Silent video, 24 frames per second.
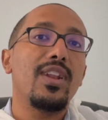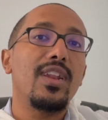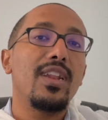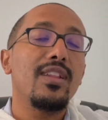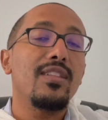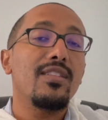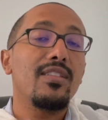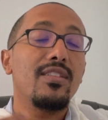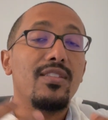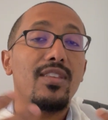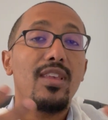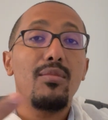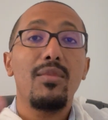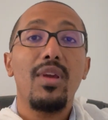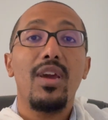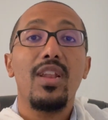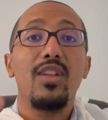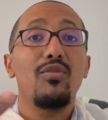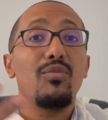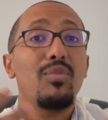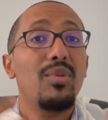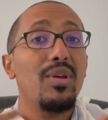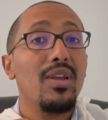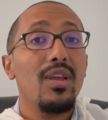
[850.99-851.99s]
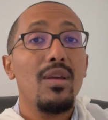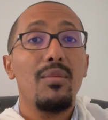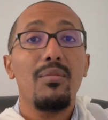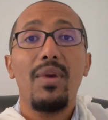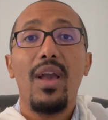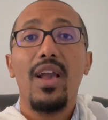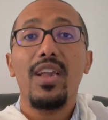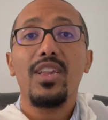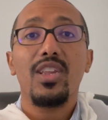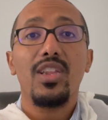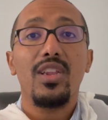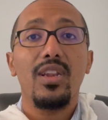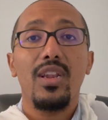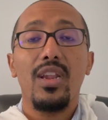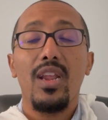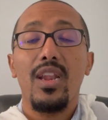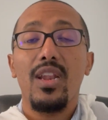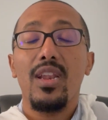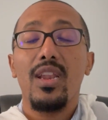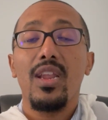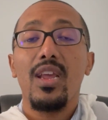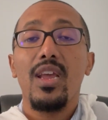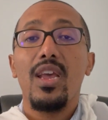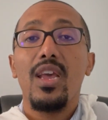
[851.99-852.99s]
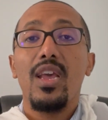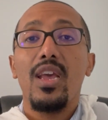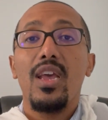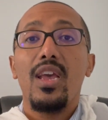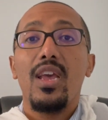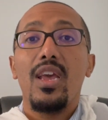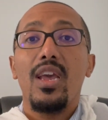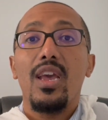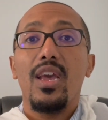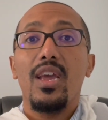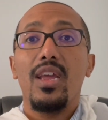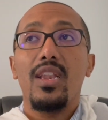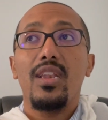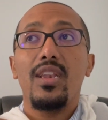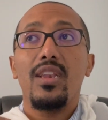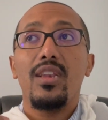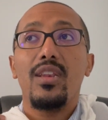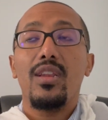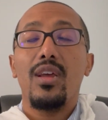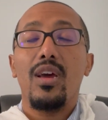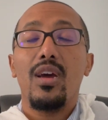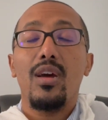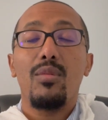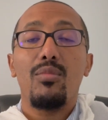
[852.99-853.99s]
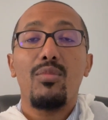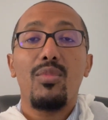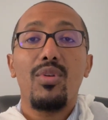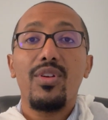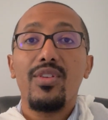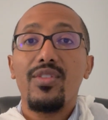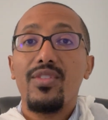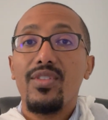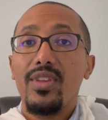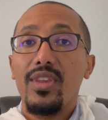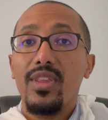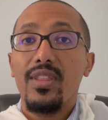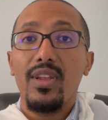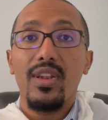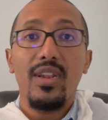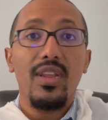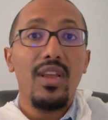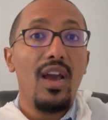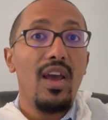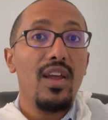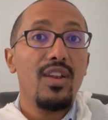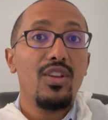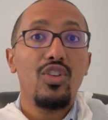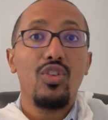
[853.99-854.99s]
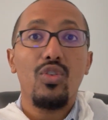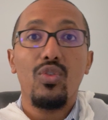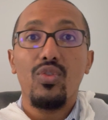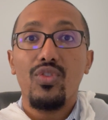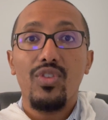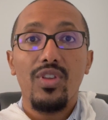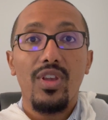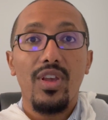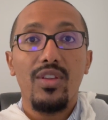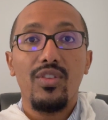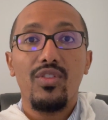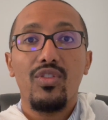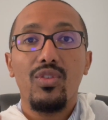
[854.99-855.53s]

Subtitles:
And it's the same kind of compassion and mercy that God shows us.